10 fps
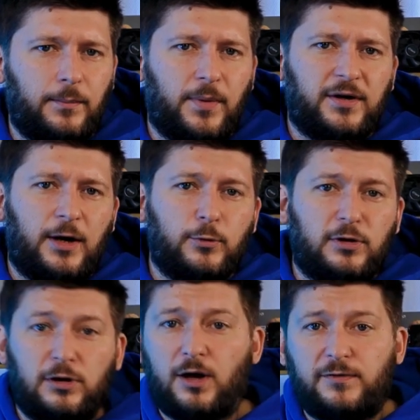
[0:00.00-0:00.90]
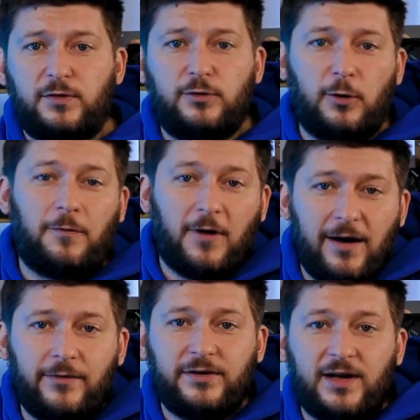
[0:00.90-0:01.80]
but I would love to know for
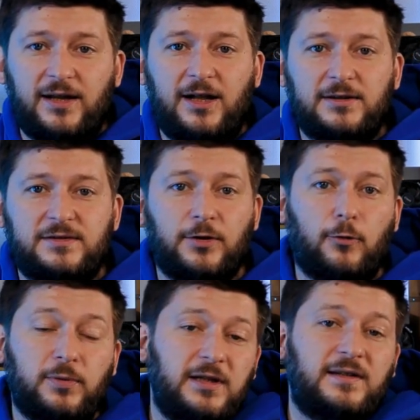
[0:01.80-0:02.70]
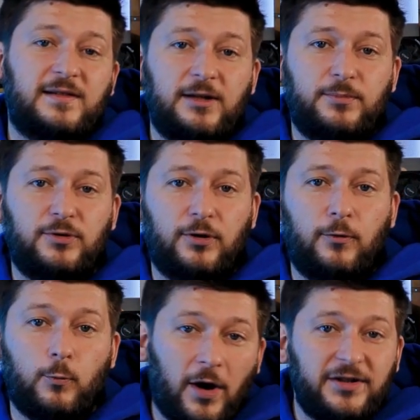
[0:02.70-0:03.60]
every DLL, so please let me know
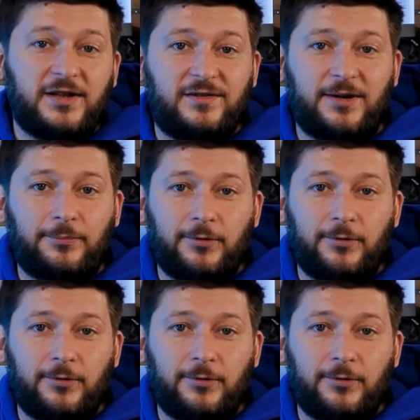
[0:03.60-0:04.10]
what exact